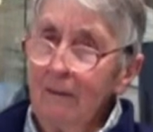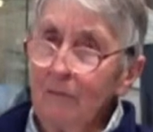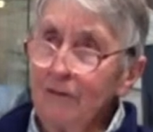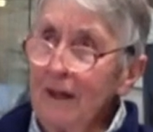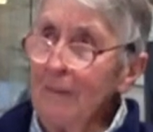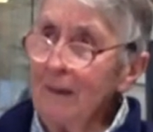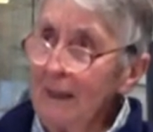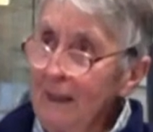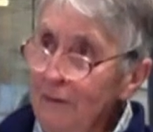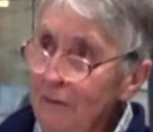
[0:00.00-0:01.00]
was coming
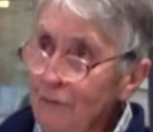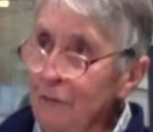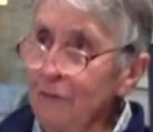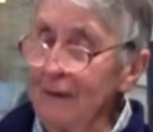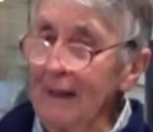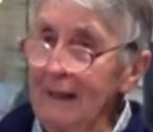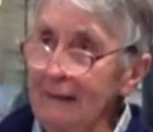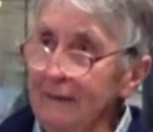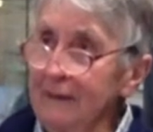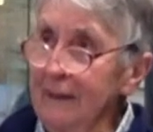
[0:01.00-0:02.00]
in through the
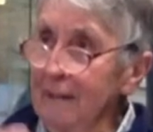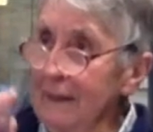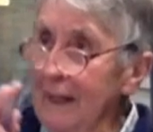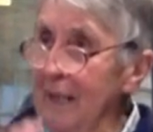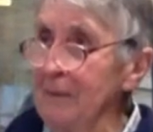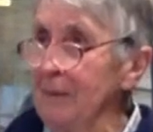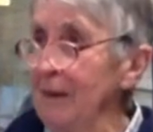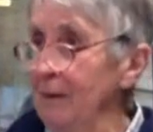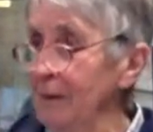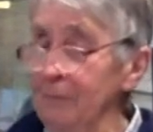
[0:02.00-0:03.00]
heads and came
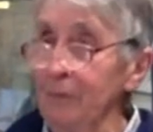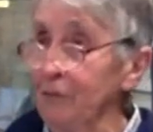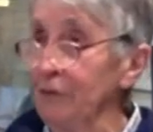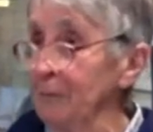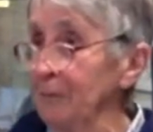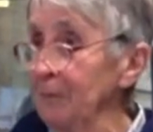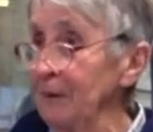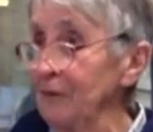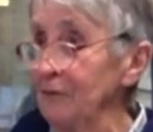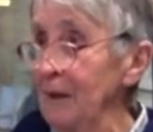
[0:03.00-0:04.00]
in presumably
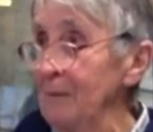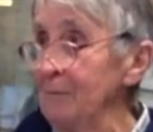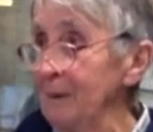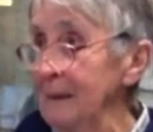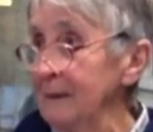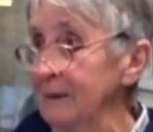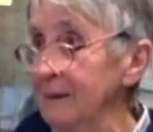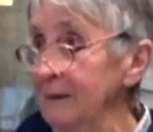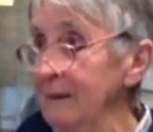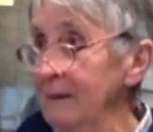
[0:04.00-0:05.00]
the same place
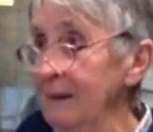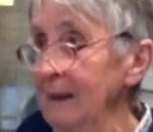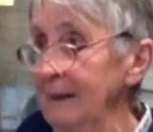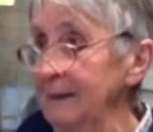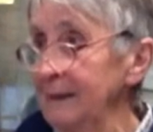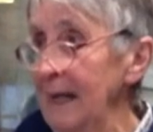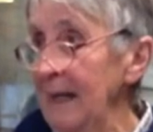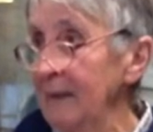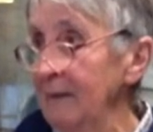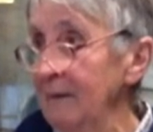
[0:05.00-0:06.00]
and
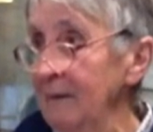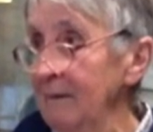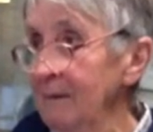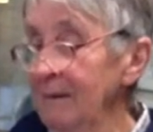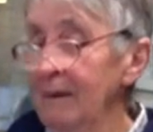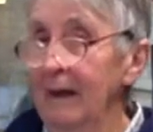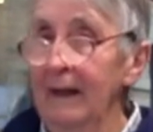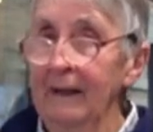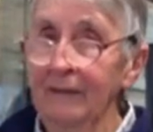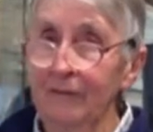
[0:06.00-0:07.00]
sank.
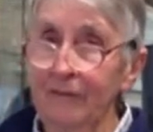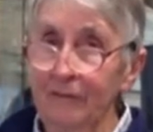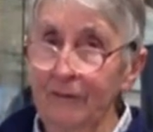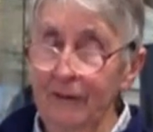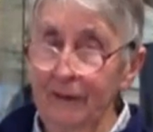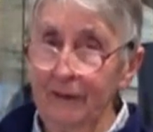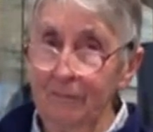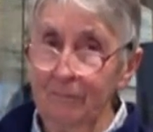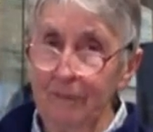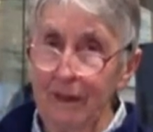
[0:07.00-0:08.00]
And the
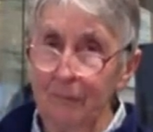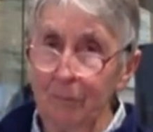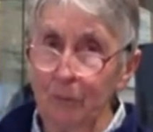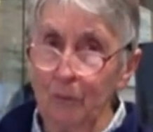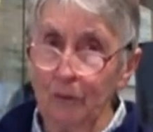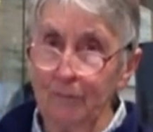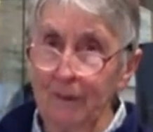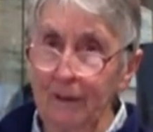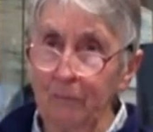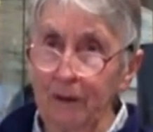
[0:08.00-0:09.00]
men aboard
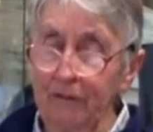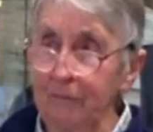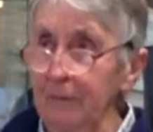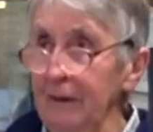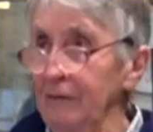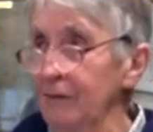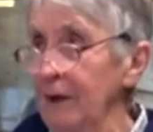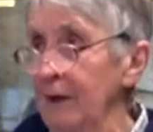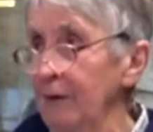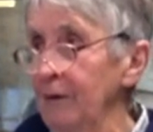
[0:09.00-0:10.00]
may well have been
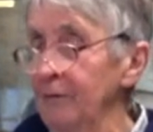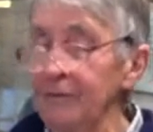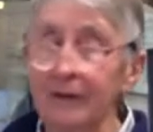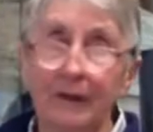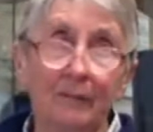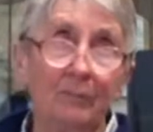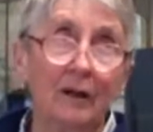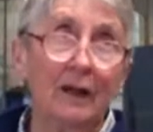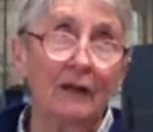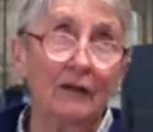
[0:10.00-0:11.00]
drowned if the
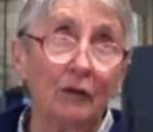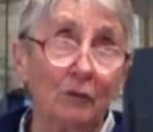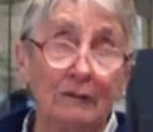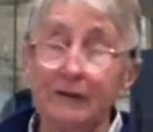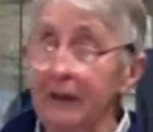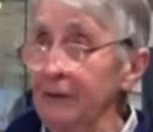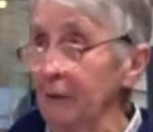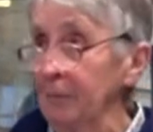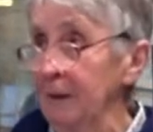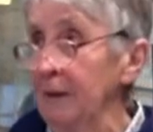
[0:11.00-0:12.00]
pilot launch had
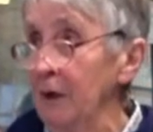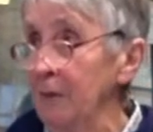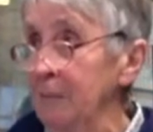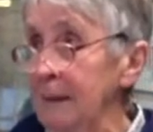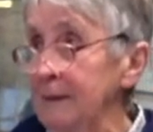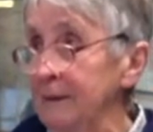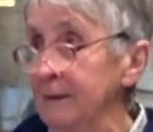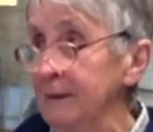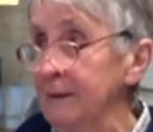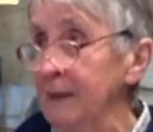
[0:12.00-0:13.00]
not been going past
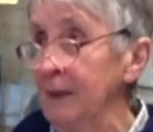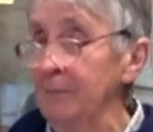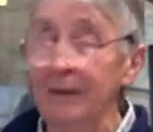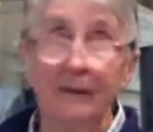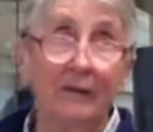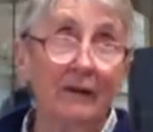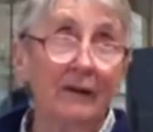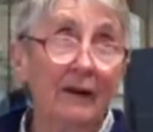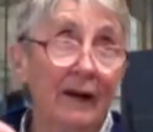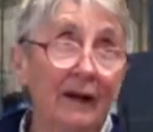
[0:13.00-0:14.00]
at the time
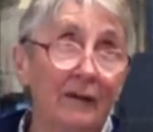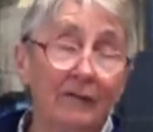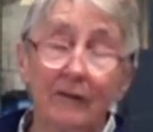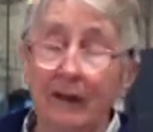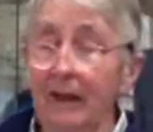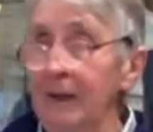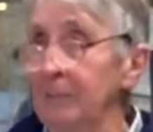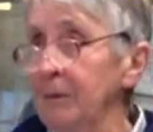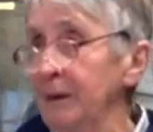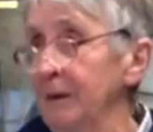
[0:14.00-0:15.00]
and
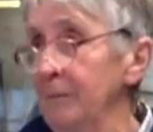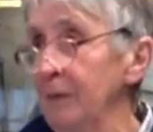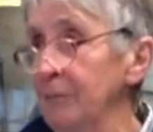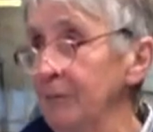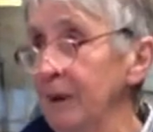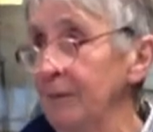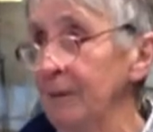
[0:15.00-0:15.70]
picked them up to come